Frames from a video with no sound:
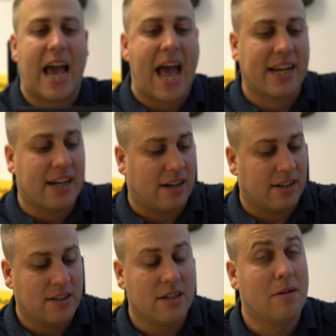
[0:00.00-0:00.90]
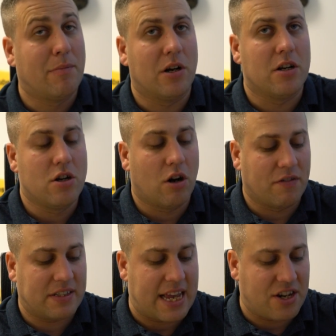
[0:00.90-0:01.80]
Anker put a lot of
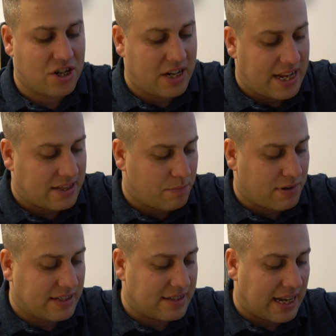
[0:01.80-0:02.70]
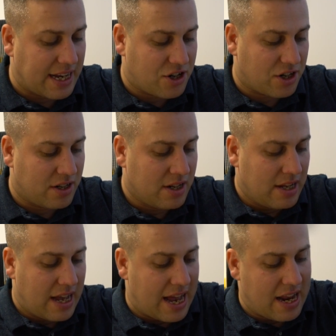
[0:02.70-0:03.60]
attention into presentation,
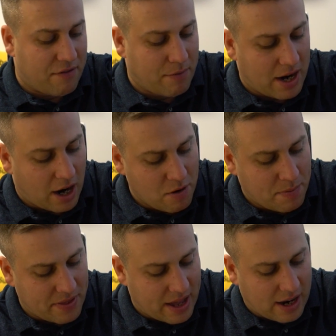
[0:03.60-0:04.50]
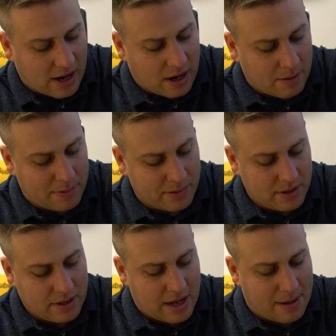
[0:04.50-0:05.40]
and if we open that up
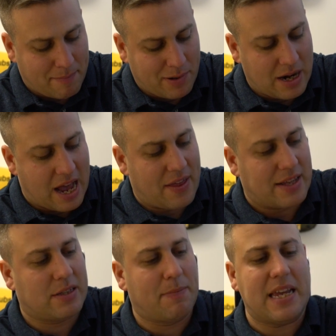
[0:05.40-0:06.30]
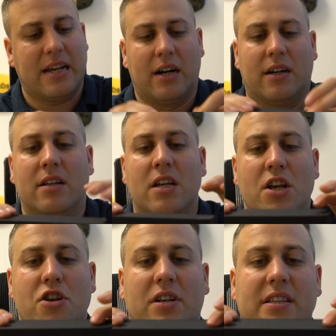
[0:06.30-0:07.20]
and pull out that speaker,
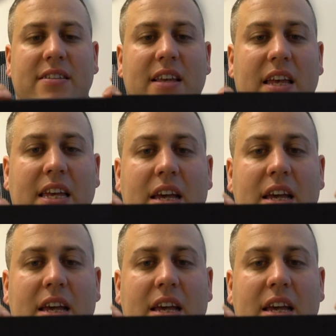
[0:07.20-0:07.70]
you can see